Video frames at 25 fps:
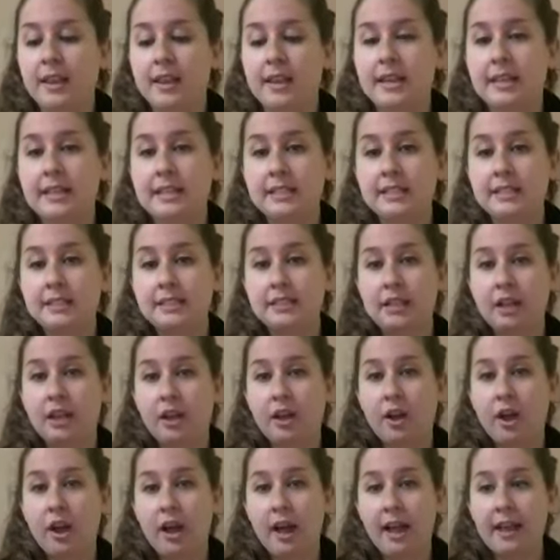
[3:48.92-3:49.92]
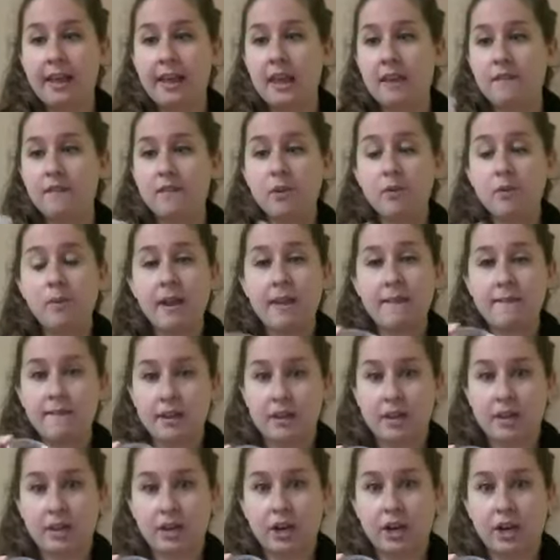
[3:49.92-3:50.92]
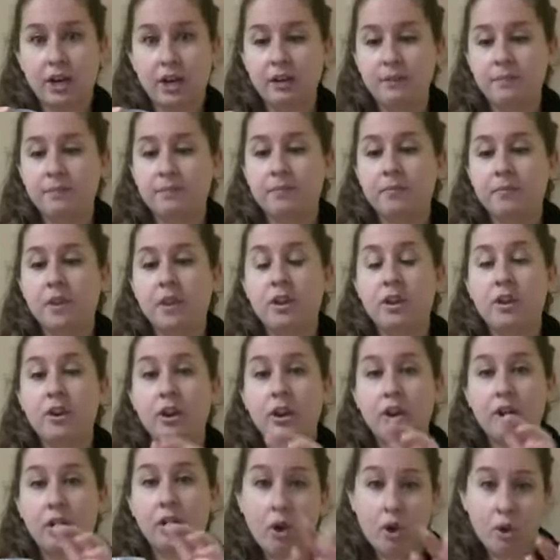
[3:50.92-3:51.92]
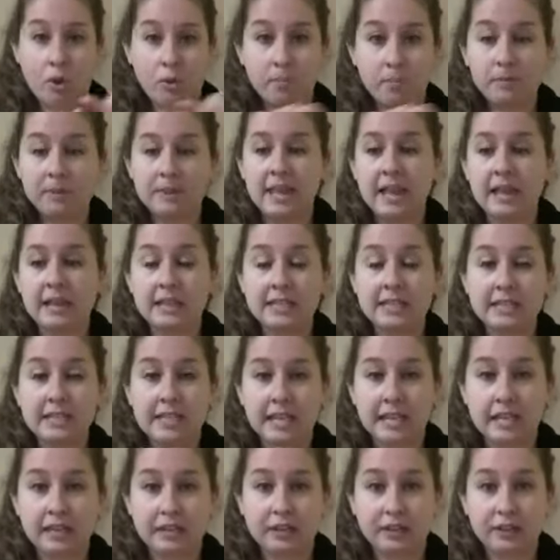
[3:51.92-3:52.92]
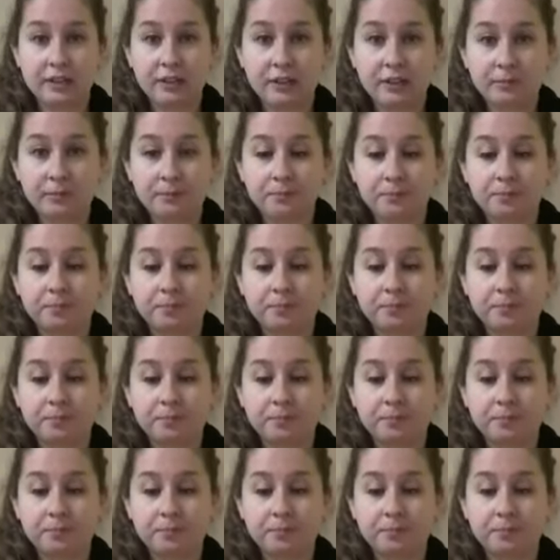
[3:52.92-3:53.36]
is, I gave you white vinegar. You're going to open that container.